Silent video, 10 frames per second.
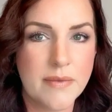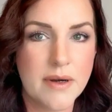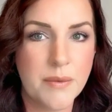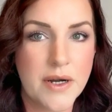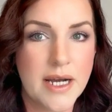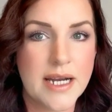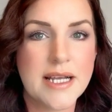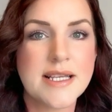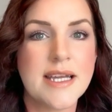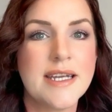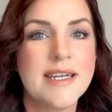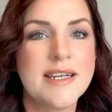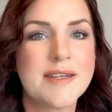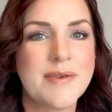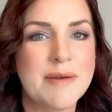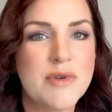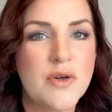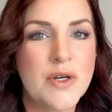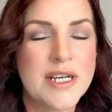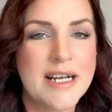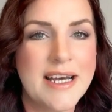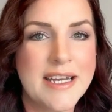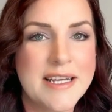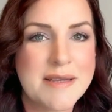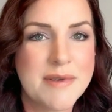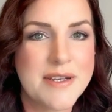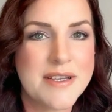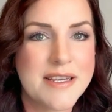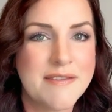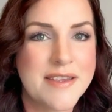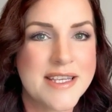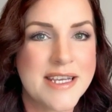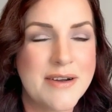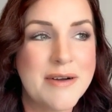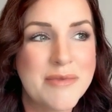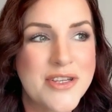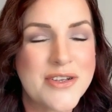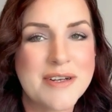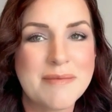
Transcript: where I get excited when I'm talking to clients because if they say, oh, I'm just going